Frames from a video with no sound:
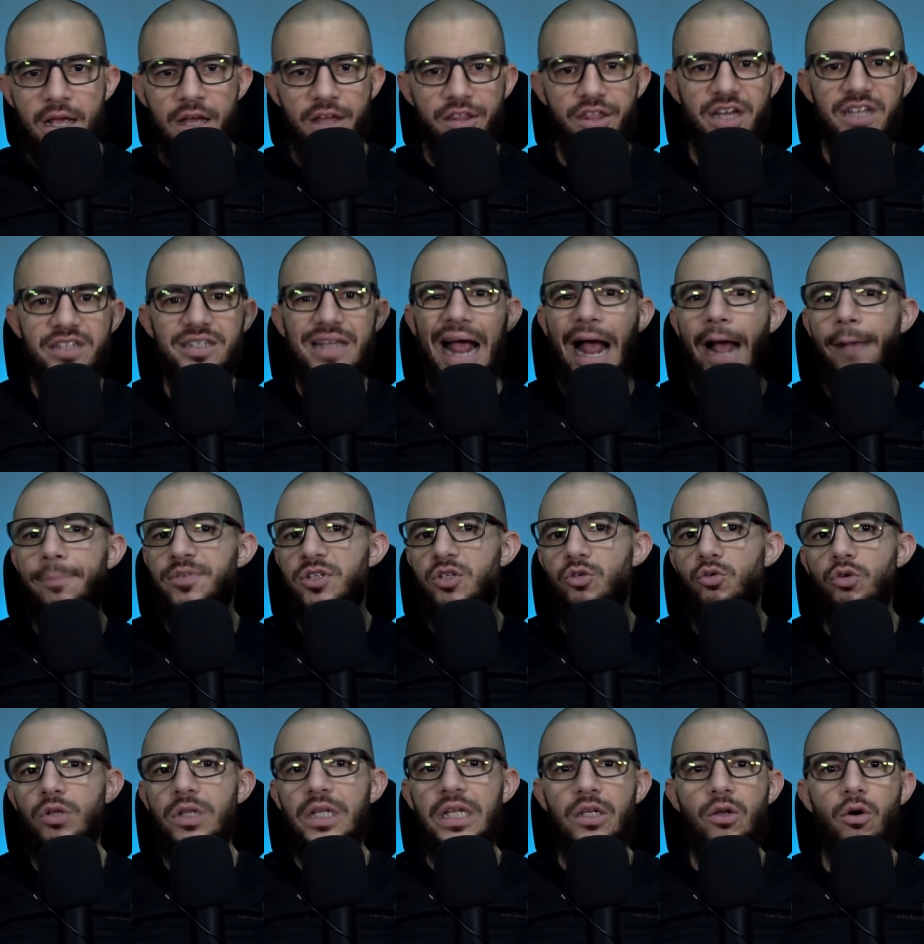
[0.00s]
There's
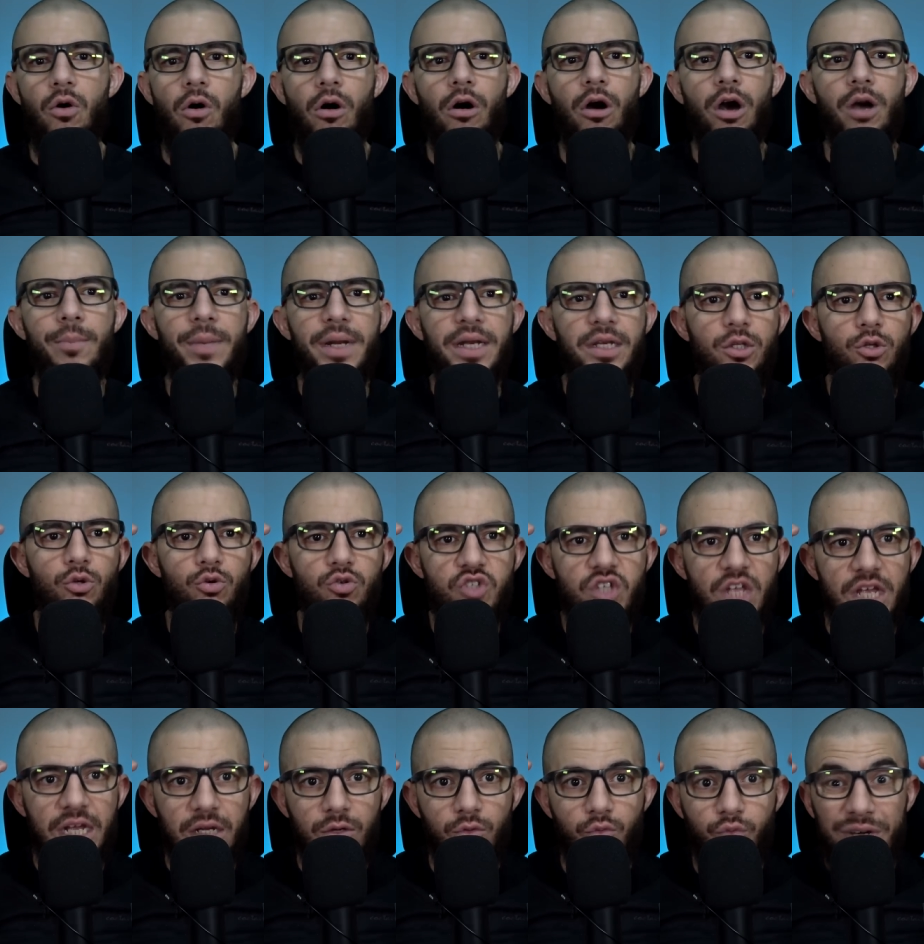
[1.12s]
absolutely no harm in
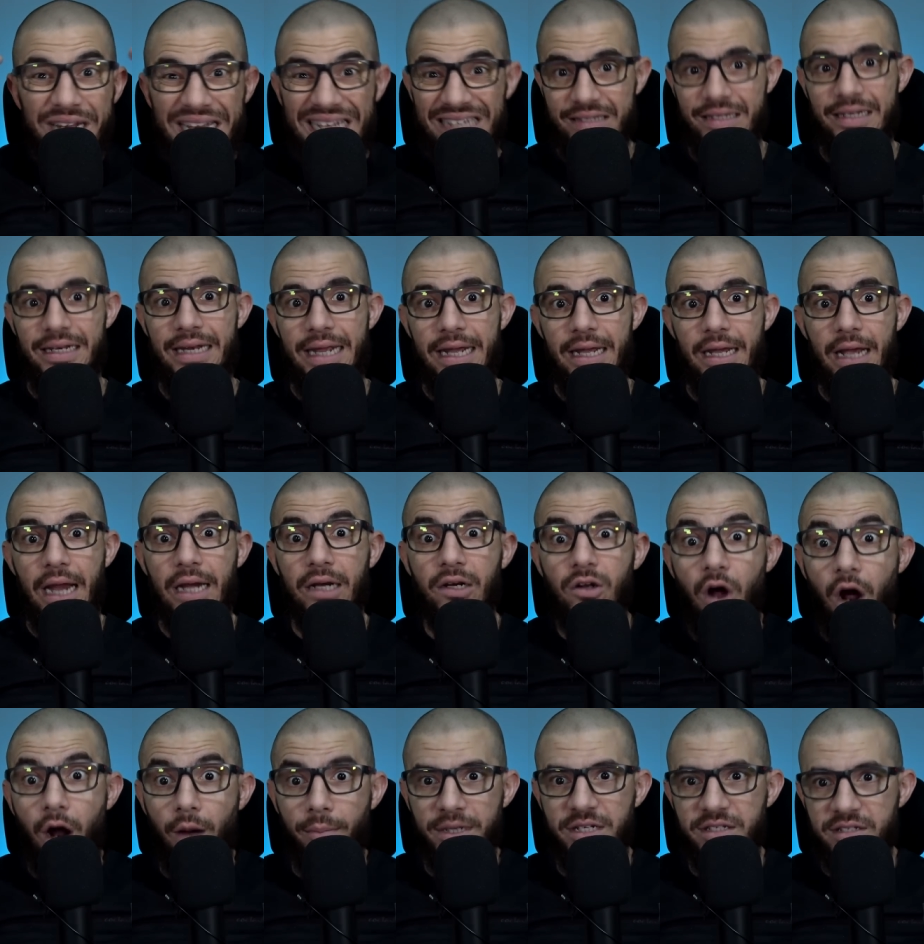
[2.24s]
using reasoning and
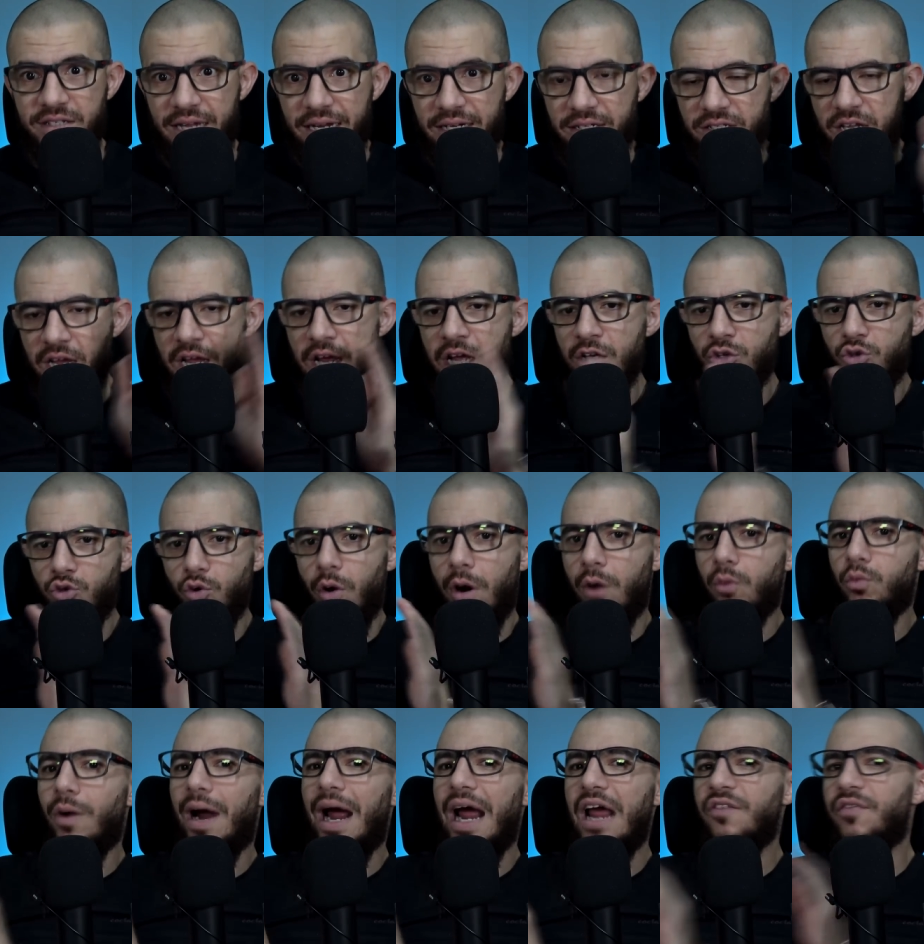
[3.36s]
common sense to
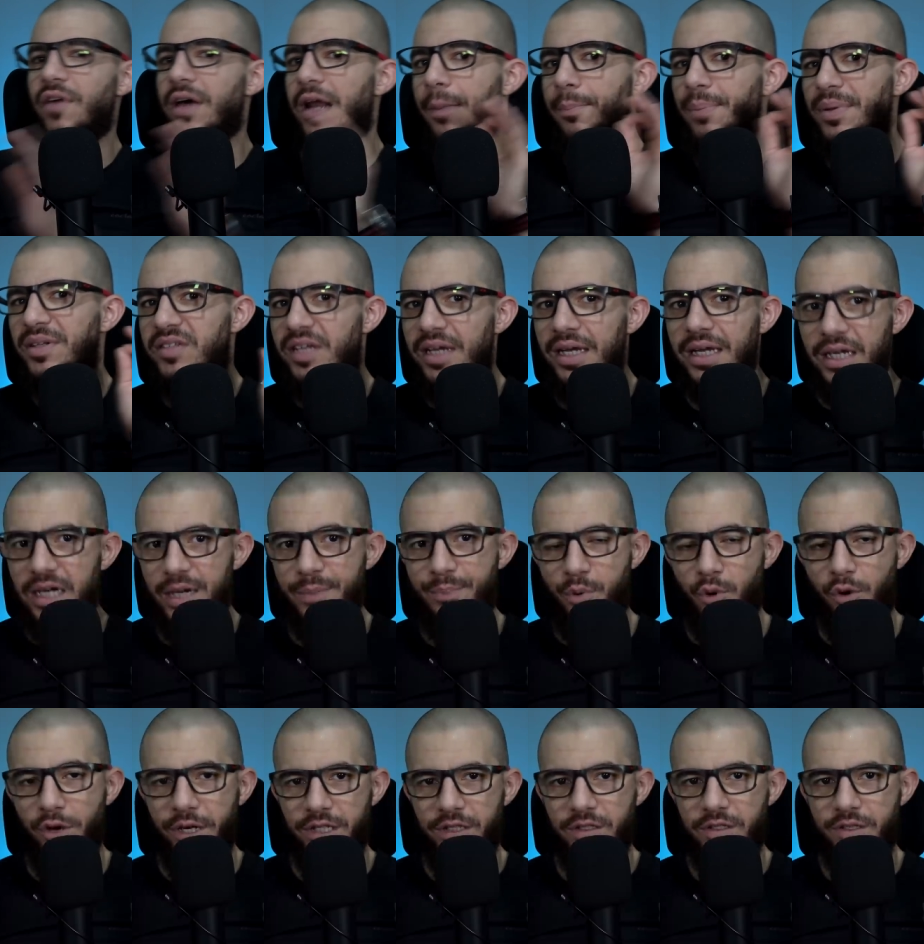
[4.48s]
arrive at a particular
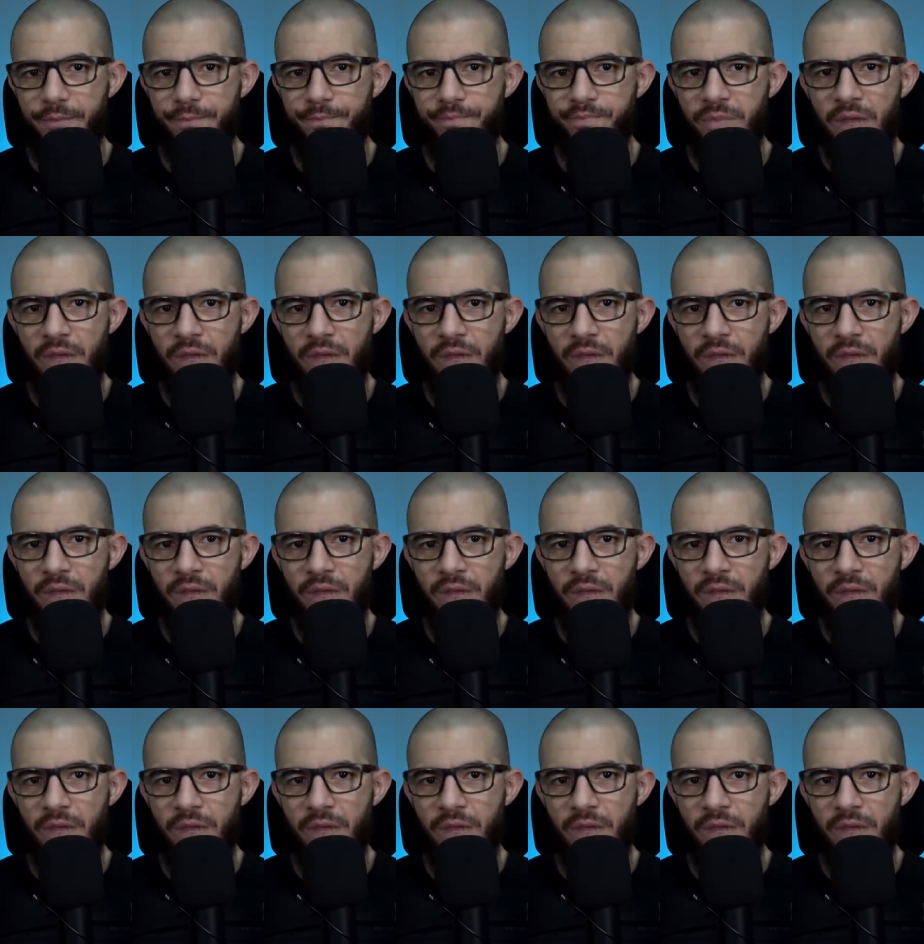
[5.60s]
point.